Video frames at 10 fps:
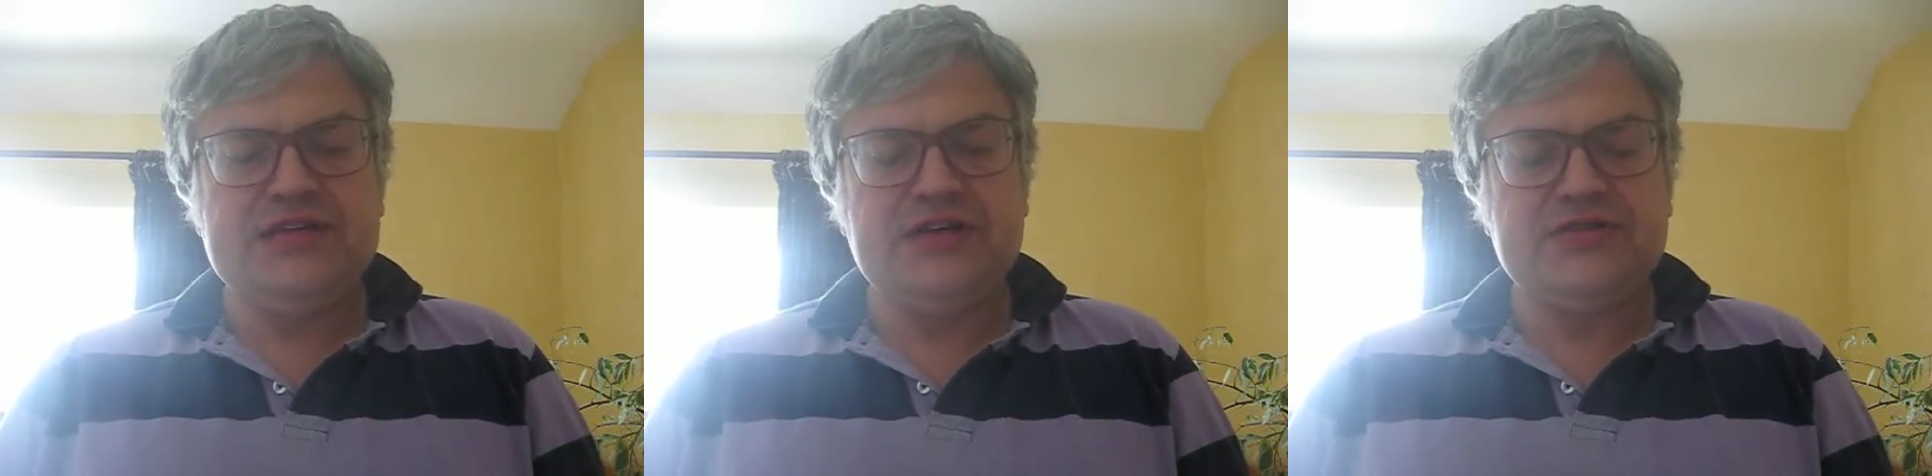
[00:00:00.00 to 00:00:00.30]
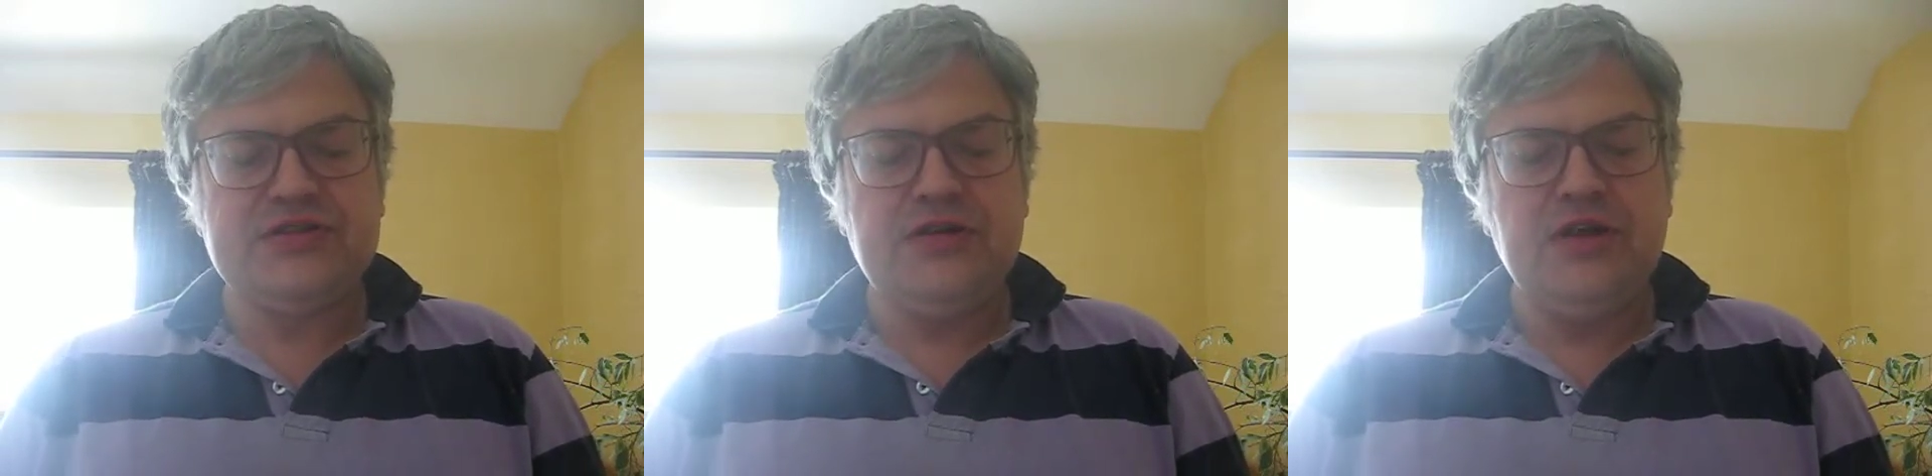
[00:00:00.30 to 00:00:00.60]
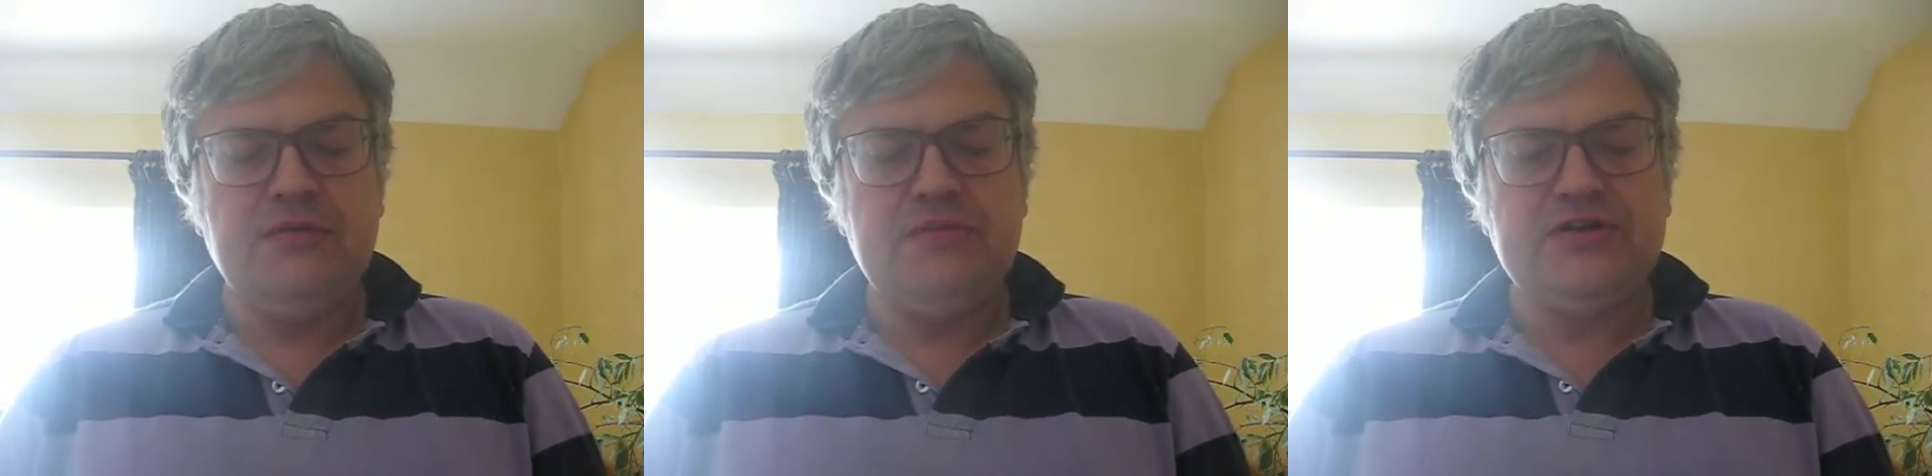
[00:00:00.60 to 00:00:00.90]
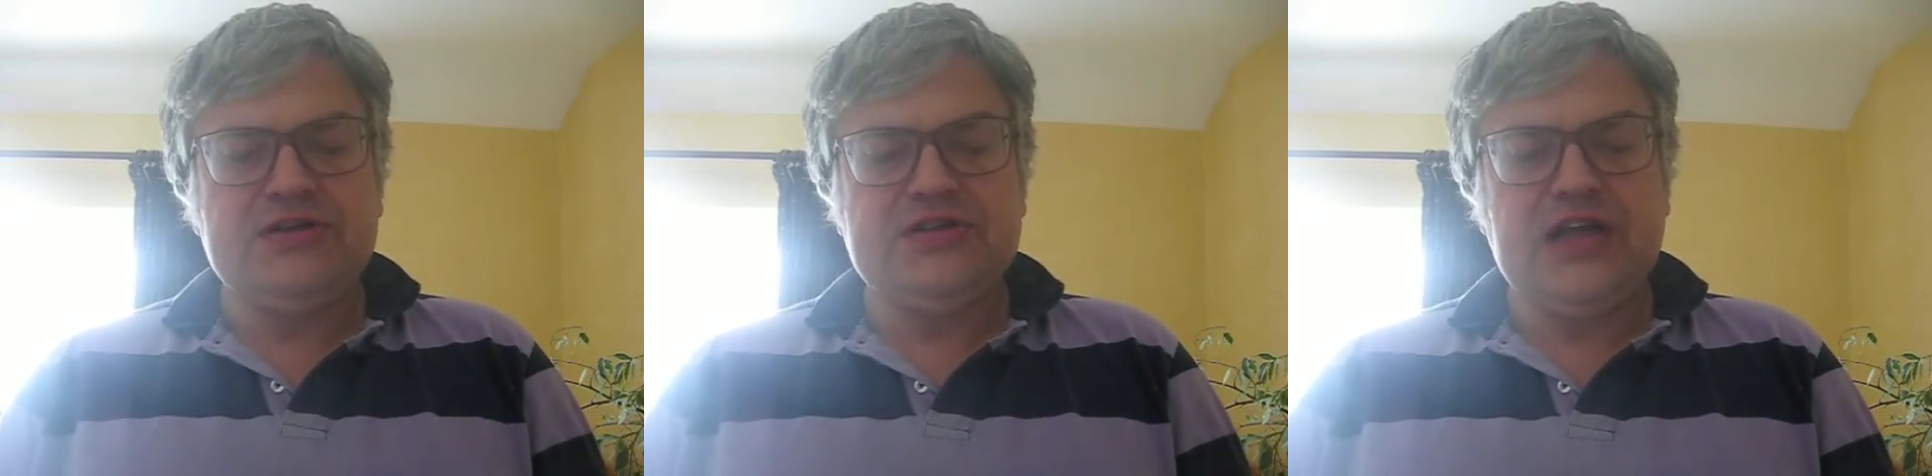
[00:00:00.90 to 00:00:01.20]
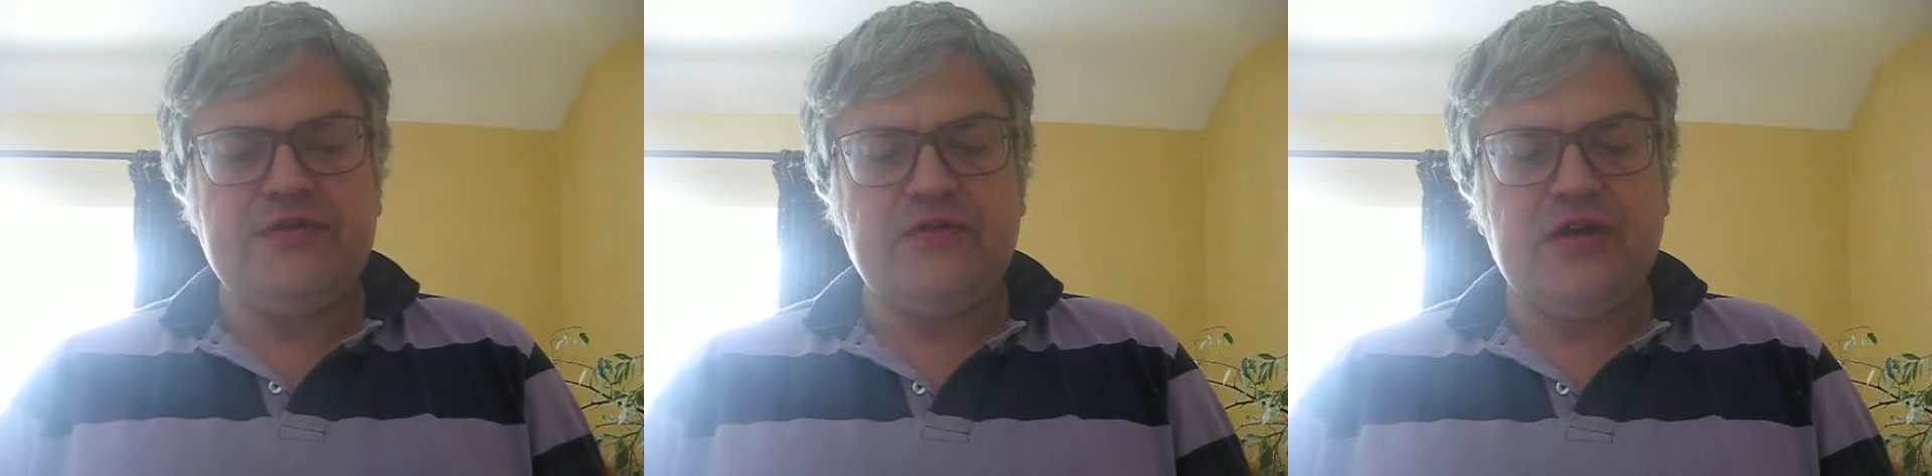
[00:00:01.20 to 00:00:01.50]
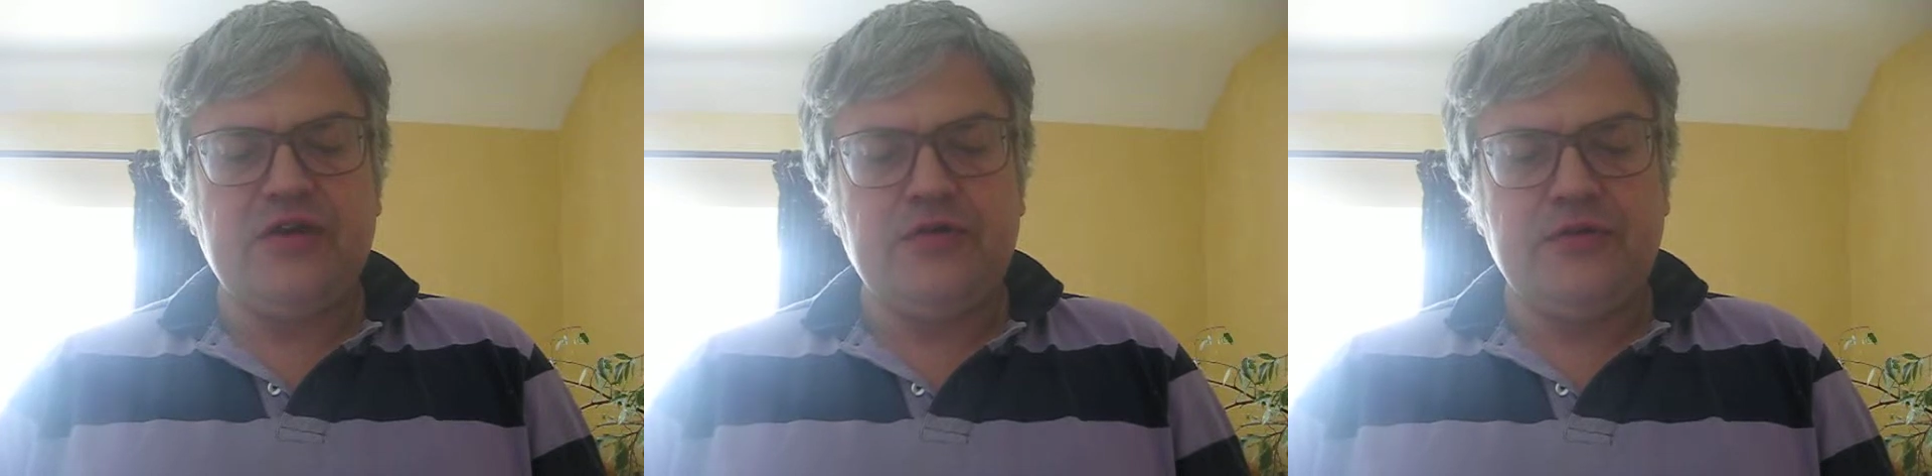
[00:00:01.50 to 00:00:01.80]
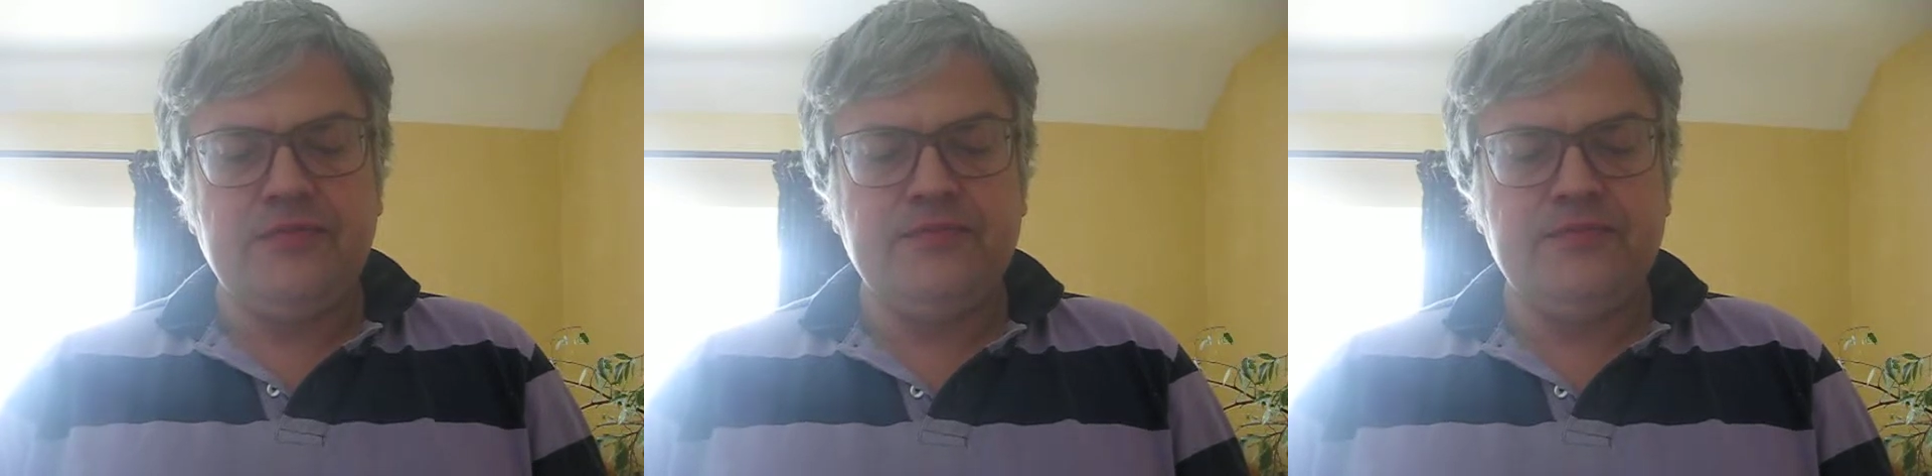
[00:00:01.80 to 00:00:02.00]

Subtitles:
Nelson, Middleton's Life of Cicero.